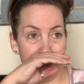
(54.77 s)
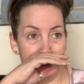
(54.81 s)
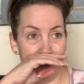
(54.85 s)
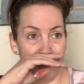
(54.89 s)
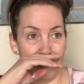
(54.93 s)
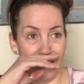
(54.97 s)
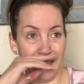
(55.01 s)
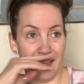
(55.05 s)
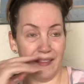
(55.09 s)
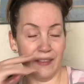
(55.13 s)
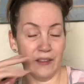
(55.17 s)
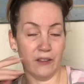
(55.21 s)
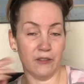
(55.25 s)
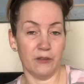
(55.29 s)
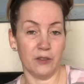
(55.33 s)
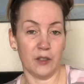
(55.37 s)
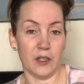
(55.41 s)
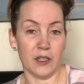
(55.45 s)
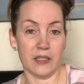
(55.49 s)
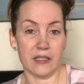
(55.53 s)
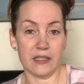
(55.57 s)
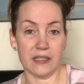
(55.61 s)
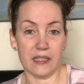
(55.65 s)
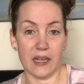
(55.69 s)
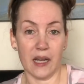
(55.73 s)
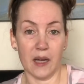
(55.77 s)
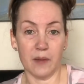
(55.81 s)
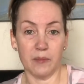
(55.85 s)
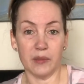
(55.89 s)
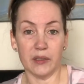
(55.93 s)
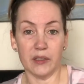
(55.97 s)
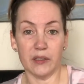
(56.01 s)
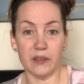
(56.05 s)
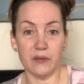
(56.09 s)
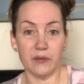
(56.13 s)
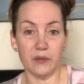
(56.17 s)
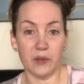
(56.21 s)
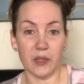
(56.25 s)
in the first
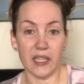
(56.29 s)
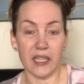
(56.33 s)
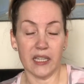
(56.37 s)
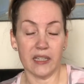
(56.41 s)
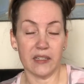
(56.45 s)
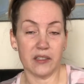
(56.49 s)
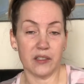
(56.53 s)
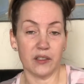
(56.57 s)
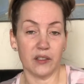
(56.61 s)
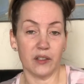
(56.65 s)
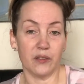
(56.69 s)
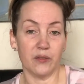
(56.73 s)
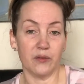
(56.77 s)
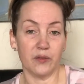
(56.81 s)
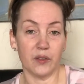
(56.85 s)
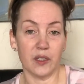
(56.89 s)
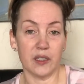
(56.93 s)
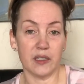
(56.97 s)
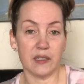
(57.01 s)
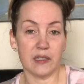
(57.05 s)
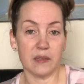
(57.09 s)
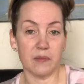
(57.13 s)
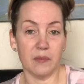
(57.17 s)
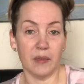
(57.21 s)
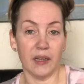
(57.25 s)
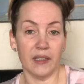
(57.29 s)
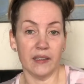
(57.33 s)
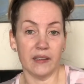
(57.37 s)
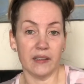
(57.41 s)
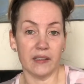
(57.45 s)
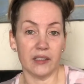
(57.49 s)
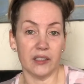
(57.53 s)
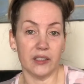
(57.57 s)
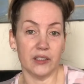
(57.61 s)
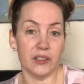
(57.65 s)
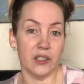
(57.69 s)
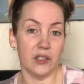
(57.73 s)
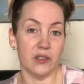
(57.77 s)
couple of weeks or the first month,
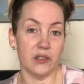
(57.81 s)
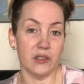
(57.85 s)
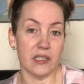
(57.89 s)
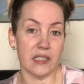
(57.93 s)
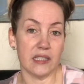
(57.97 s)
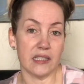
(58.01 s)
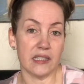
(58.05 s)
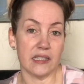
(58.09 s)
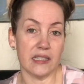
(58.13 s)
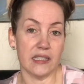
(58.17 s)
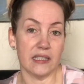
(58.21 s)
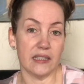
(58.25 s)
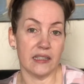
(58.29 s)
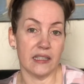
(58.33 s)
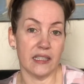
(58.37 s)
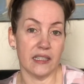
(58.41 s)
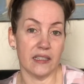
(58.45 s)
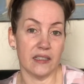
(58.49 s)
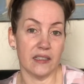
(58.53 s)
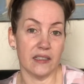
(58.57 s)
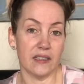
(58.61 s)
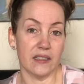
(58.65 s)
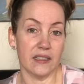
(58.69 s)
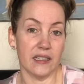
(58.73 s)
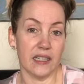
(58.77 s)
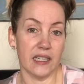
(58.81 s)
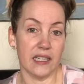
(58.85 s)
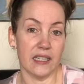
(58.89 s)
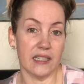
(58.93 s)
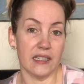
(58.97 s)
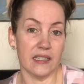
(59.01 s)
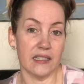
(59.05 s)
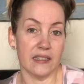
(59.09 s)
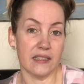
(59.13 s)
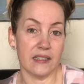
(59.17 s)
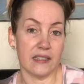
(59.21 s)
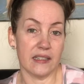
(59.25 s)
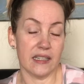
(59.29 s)
I'll notice that
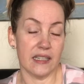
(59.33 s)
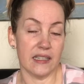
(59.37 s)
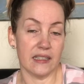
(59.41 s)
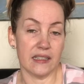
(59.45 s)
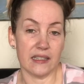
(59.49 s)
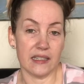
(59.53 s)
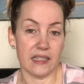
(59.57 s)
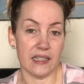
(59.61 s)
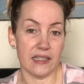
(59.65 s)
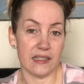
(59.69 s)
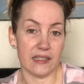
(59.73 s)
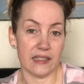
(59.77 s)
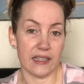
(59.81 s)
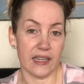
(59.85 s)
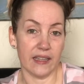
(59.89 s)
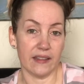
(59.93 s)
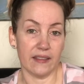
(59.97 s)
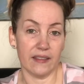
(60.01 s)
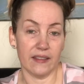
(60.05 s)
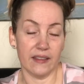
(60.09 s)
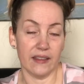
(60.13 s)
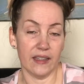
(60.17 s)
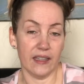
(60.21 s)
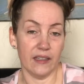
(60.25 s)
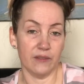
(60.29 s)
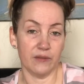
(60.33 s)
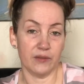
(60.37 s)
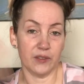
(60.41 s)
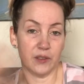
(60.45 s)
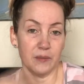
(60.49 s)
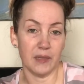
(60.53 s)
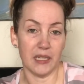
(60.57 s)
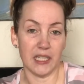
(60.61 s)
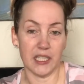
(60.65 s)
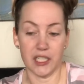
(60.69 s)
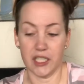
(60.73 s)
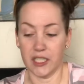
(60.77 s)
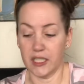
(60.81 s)
it's like
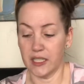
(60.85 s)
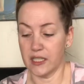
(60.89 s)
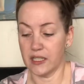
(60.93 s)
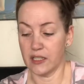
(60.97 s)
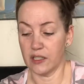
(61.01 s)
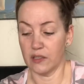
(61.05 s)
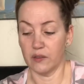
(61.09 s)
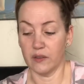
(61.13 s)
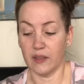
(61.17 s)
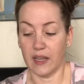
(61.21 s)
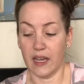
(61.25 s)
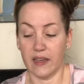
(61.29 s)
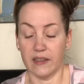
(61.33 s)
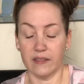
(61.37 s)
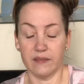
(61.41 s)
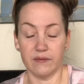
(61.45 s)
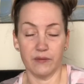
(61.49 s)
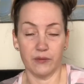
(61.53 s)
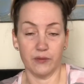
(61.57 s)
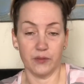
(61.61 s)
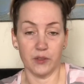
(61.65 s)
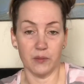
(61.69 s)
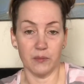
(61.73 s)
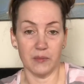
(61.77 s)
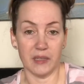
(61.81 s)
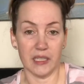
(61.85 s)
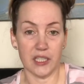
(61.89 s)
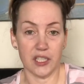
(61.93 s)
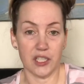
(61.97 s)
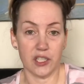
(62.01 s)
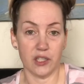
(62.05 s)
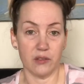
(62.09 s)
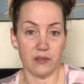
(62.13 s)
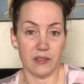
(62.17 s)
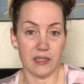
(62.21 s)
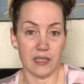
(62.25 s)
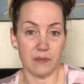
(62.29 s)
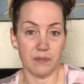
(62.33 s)
inflammation. So that for me
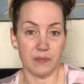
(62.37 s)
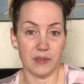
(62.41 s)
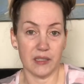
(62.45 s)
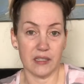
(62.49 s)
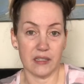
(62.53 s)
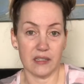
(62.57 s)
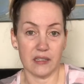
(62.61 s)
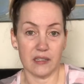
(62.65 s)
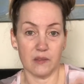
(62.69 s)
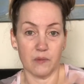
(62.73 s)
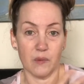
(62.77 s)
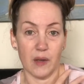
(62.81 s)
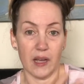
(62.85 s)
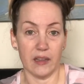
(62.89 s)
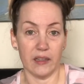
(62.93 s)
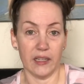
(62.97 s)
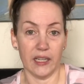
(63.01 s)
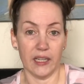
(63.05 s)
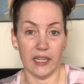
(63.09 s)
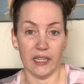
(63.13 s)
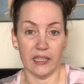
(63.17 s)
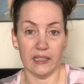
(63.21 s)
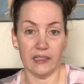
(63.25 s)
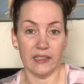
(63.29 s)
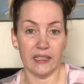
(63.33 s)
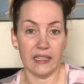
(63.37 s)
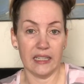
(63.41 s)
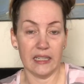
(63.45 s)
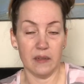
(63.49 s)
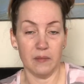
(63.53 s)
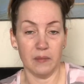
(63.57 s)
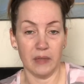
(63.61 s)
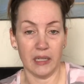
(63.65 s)
shows up as swelling in my